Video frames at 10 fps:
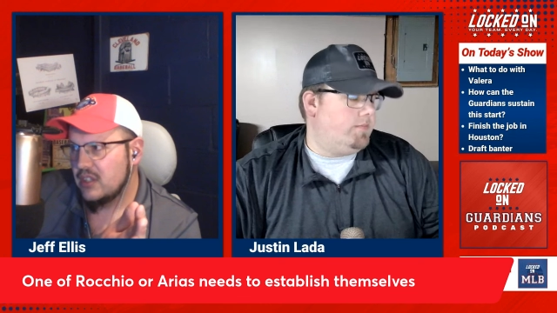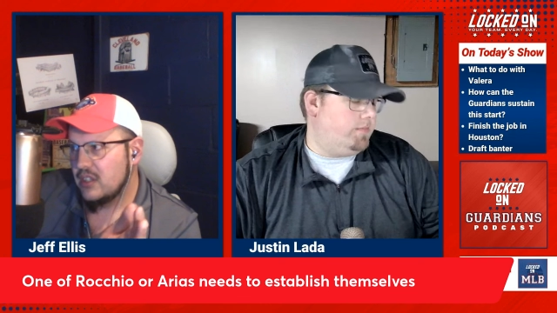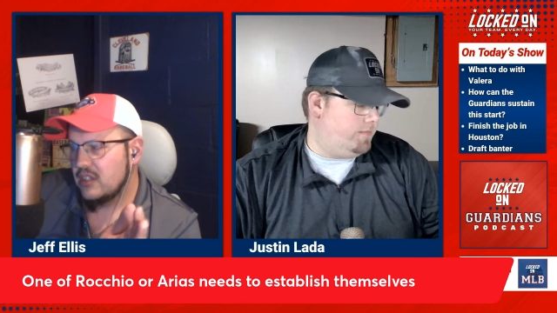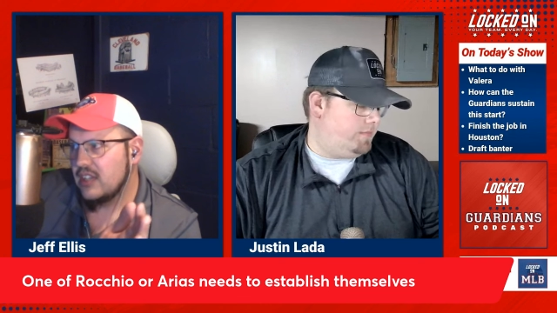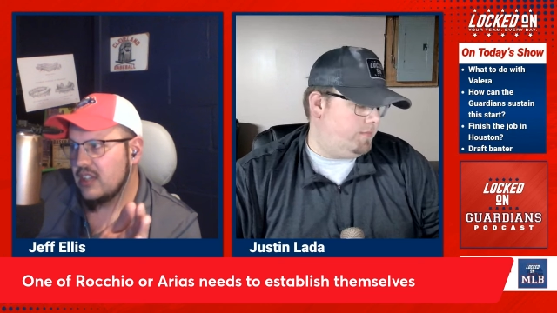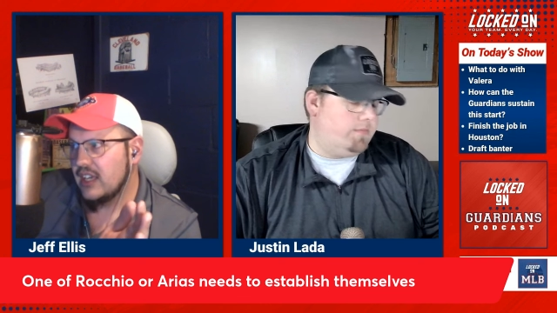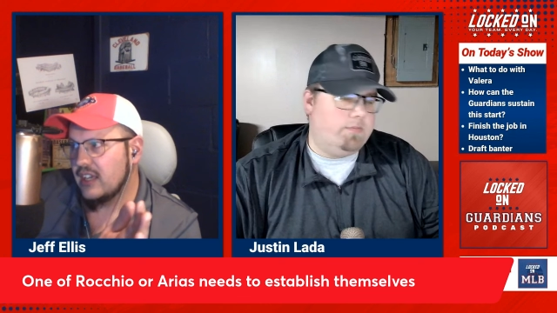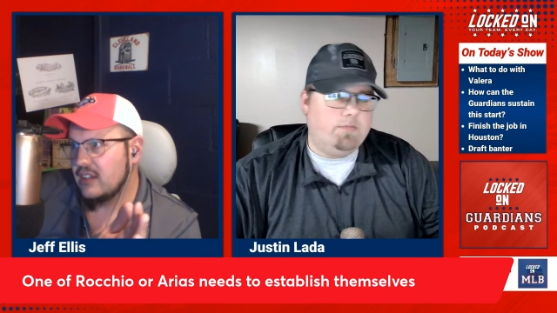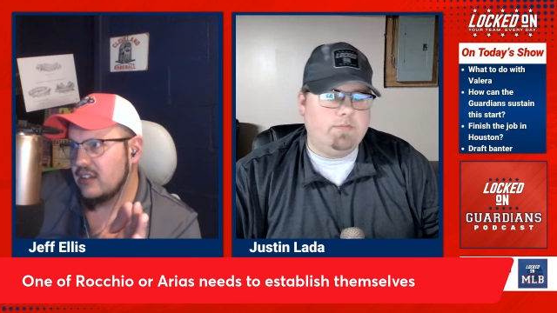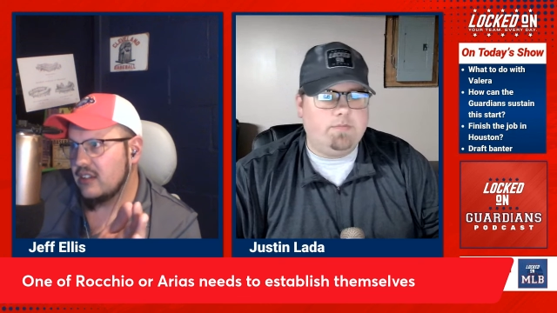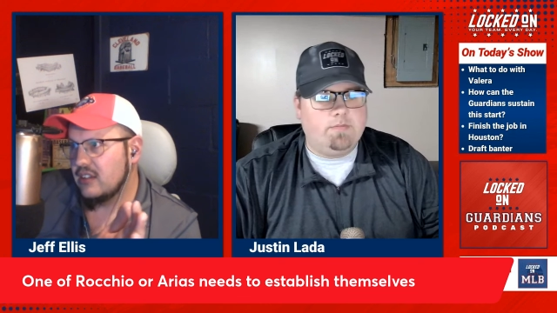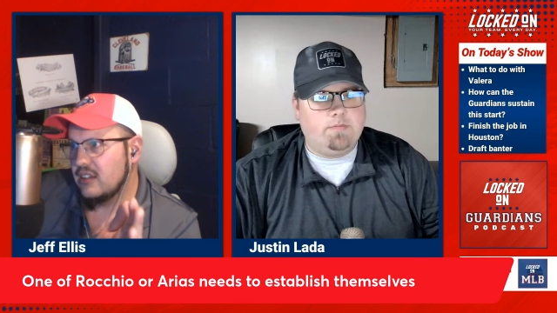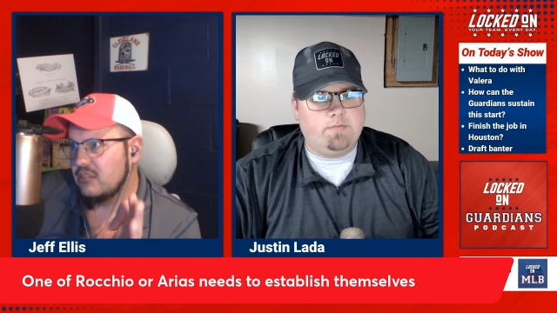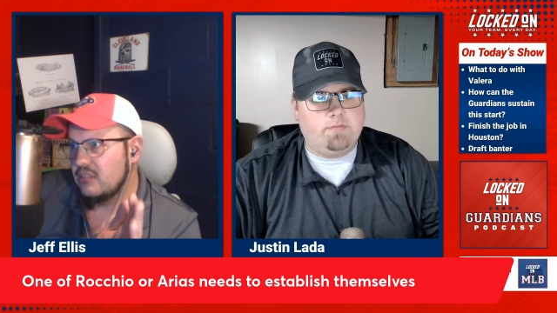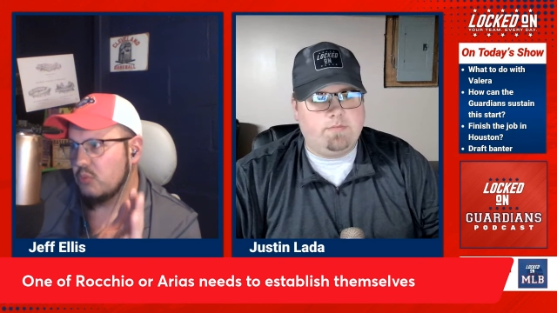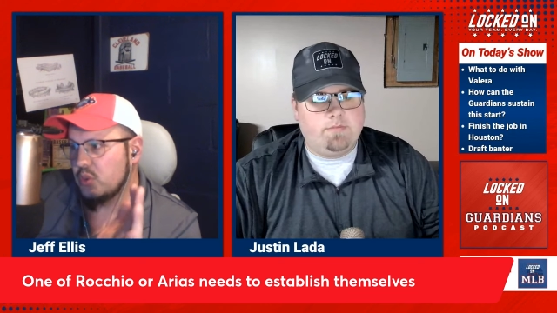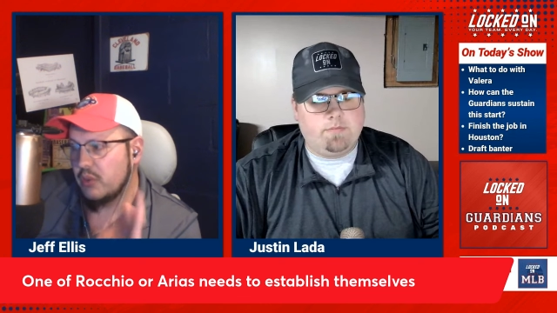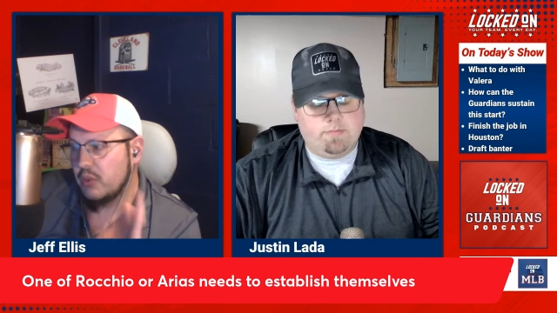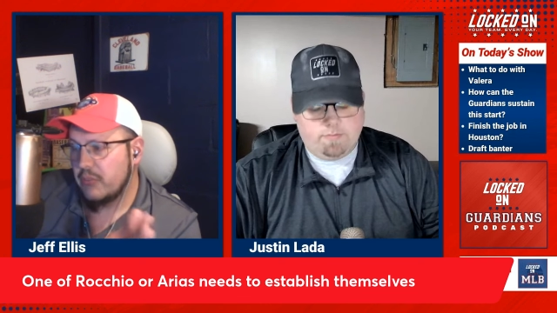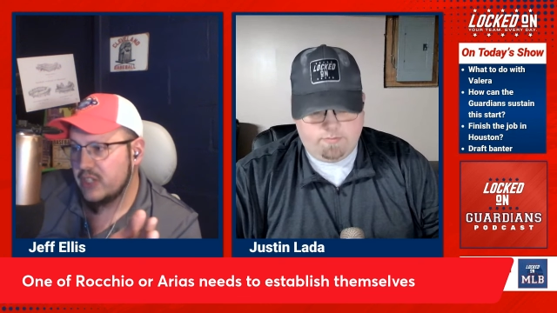Speaker 1: then eh, with the way
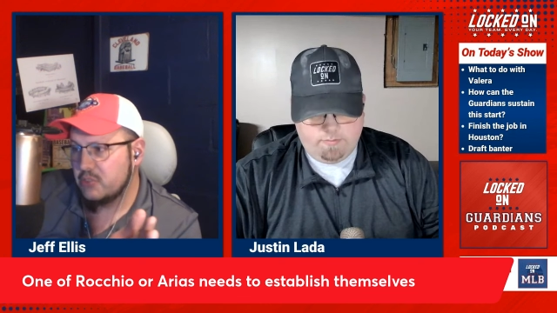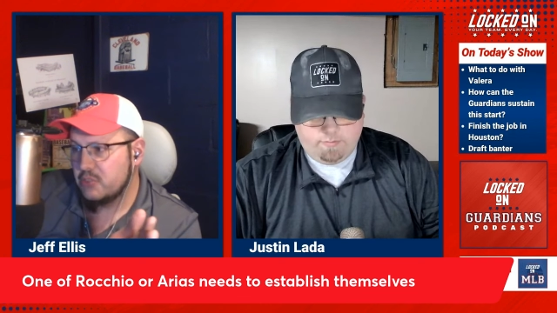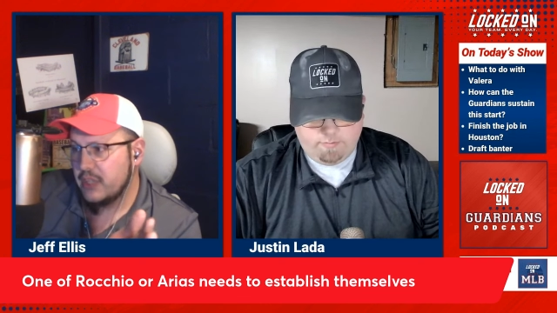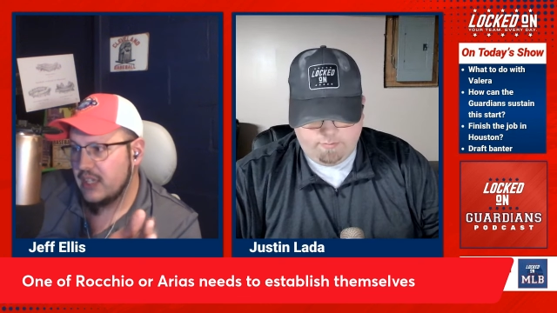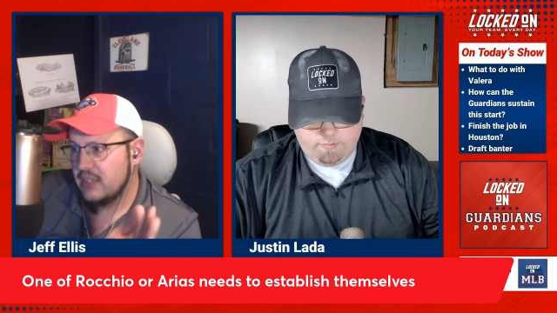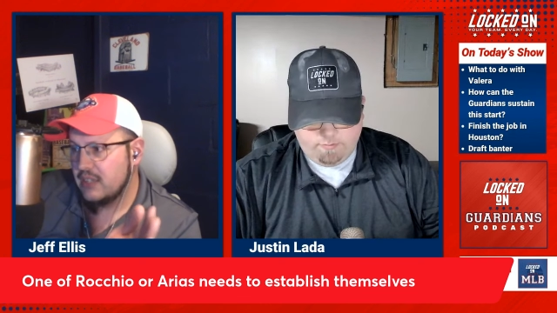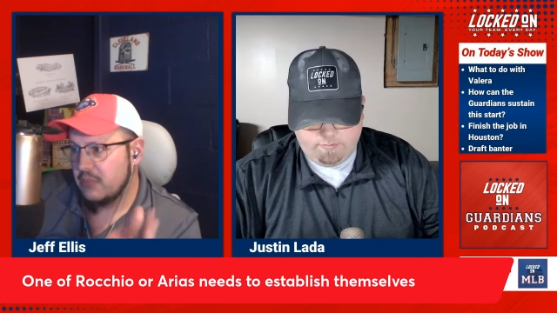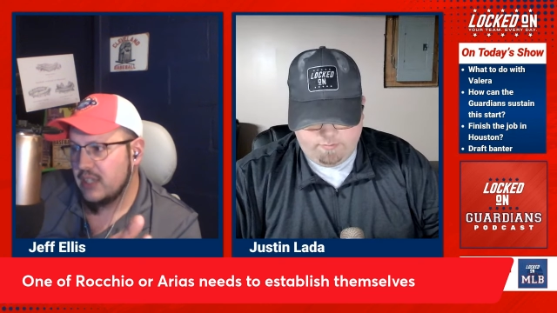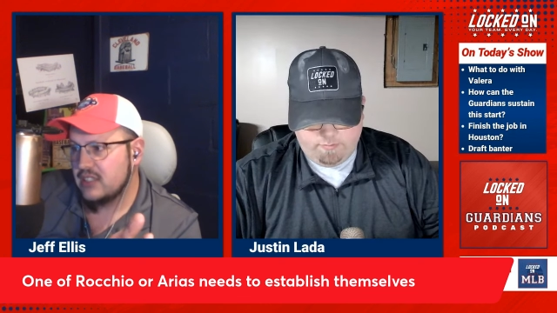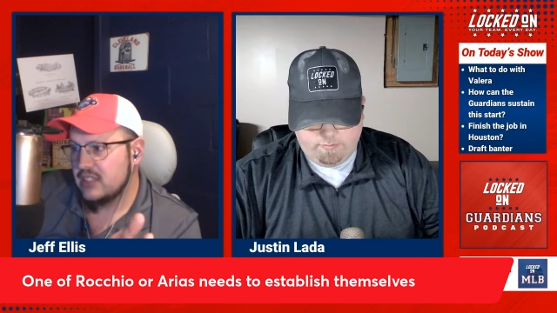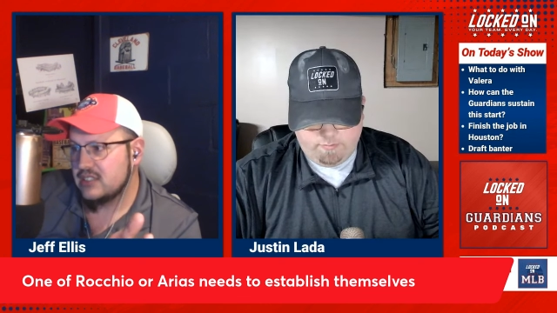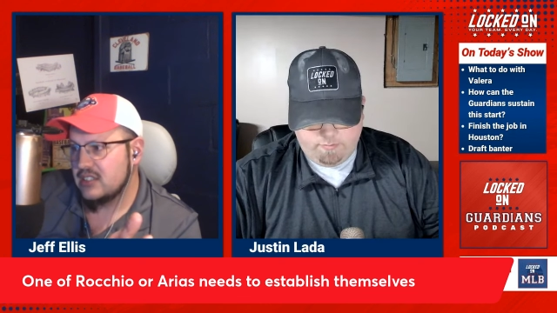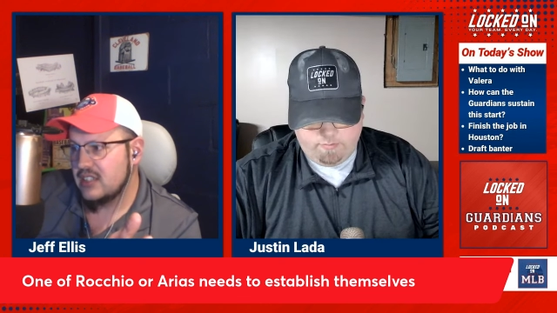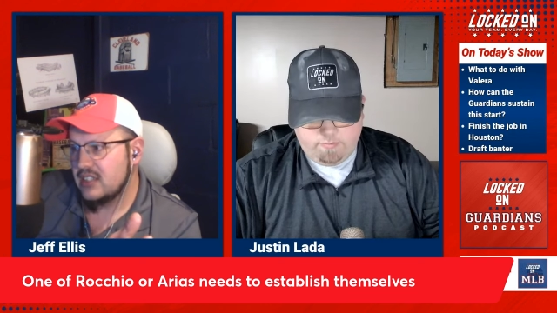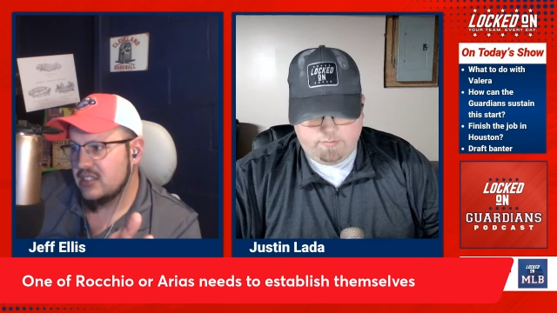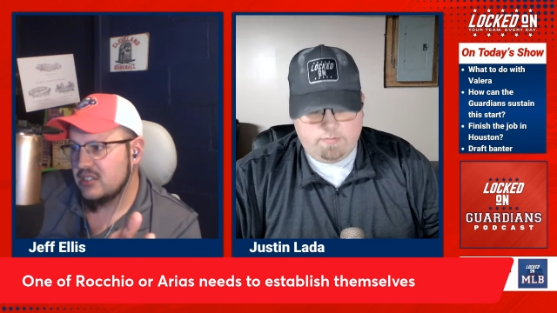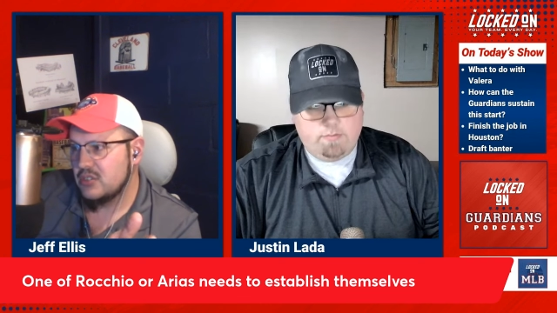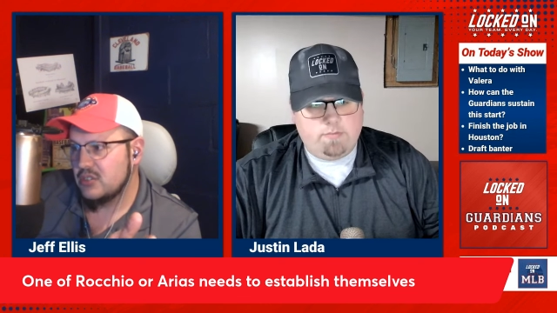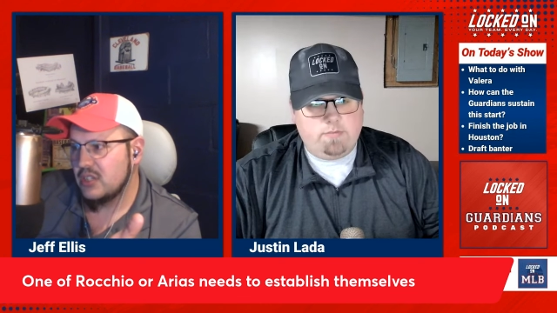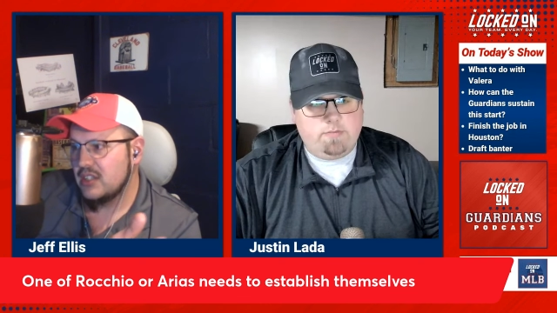Brennan's playing, Brennan's eh, your
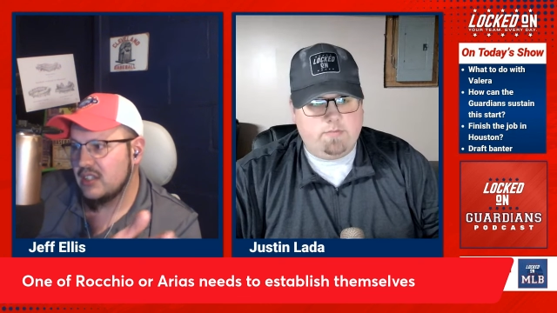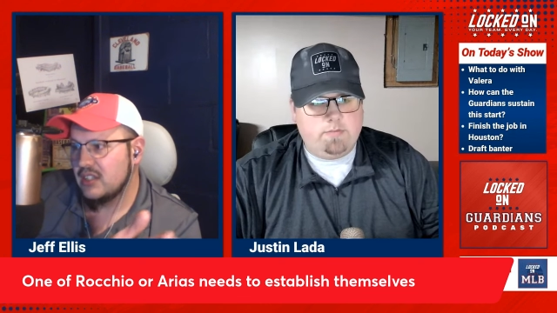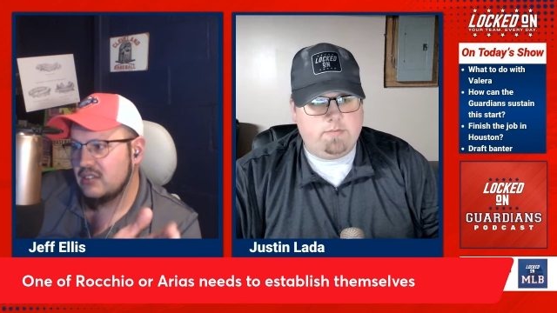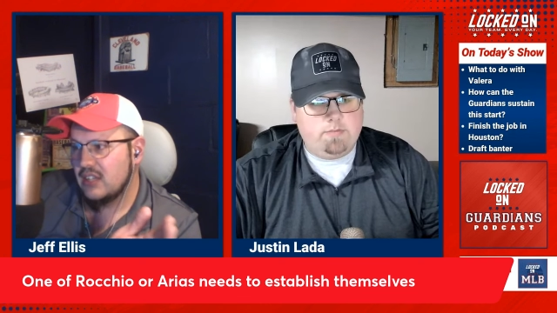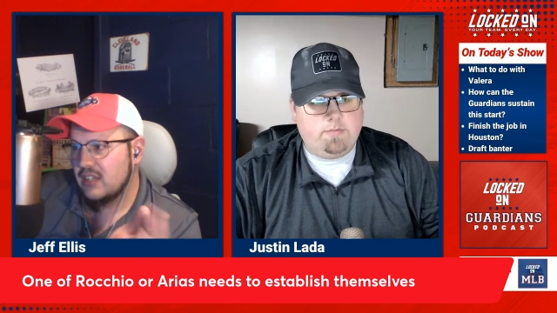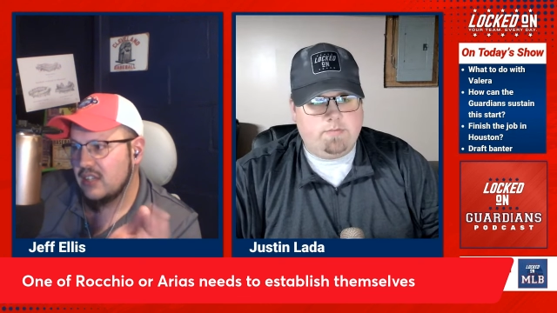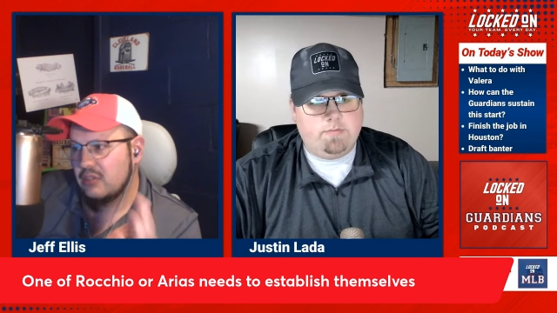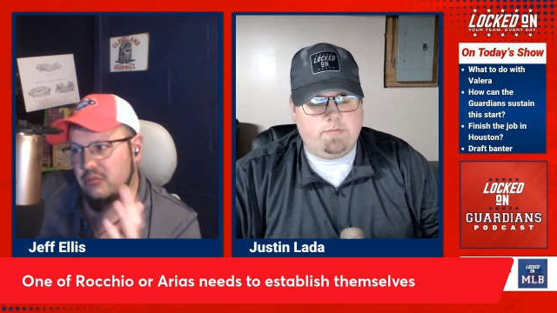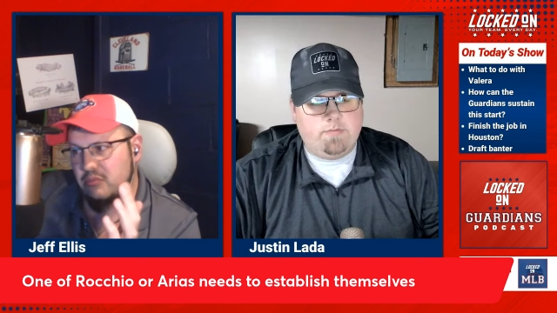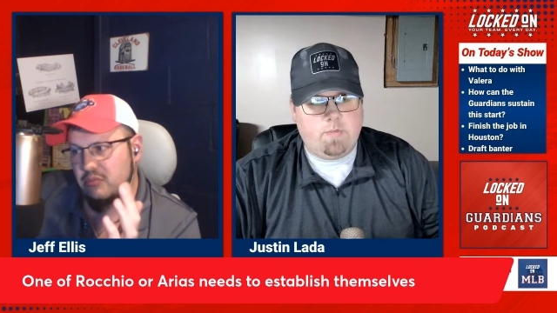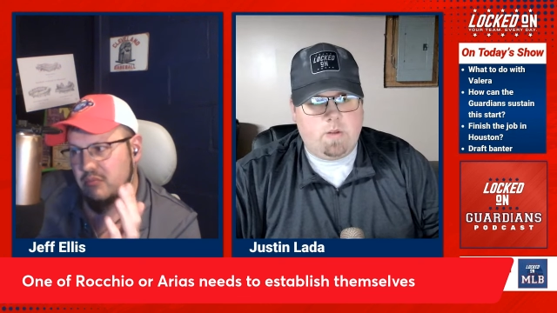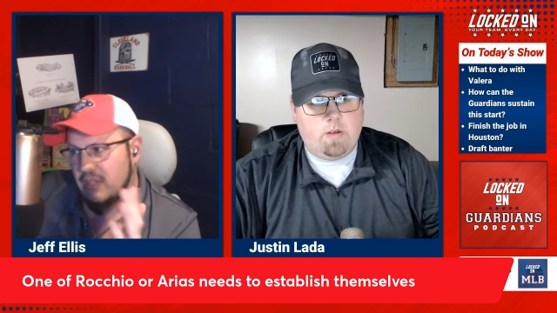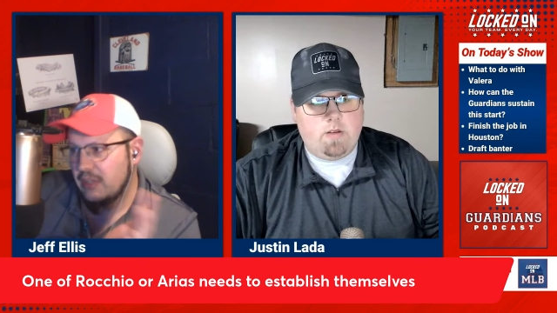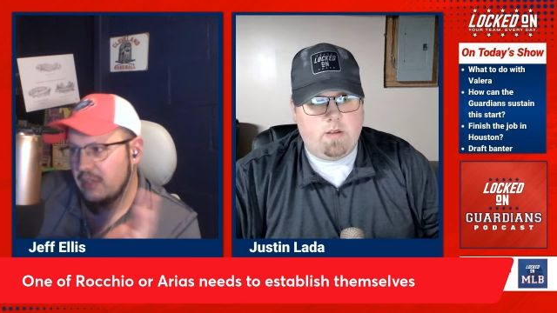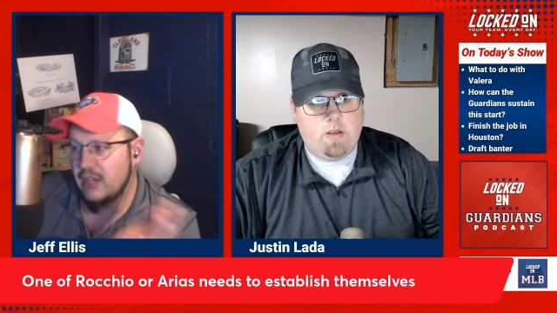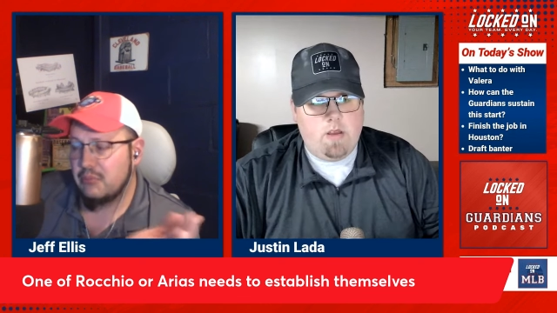side. Then like, I mean, I'm